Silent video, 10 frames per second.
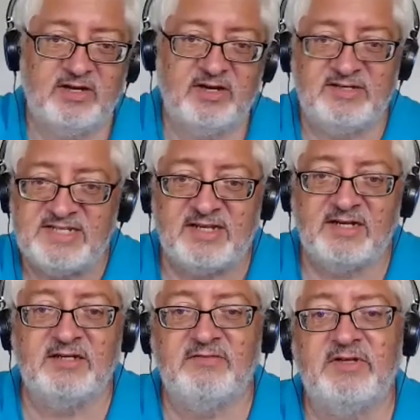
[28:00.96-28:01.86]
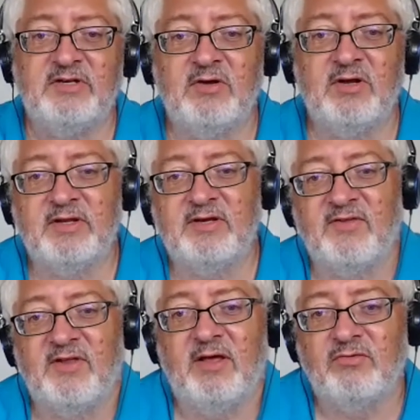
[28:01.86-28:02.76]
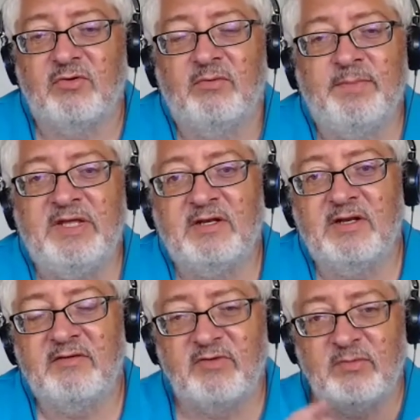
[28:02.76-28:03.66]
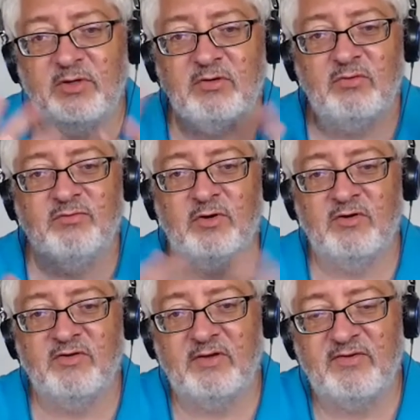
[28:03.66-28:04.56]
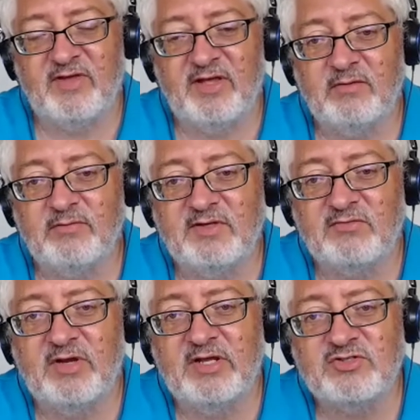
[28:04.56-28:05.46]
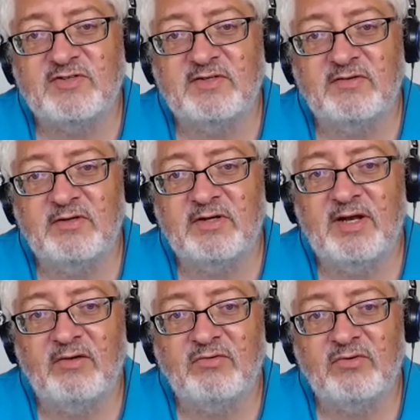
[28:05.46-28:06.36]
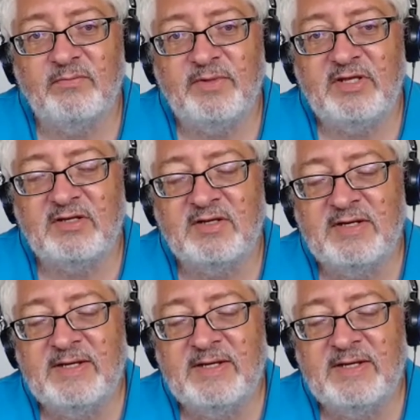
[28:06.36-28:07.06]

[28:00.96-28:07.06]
an ideal individual that is allowed to compete, and everybody who falls outside of these ranges is not allowed to compete.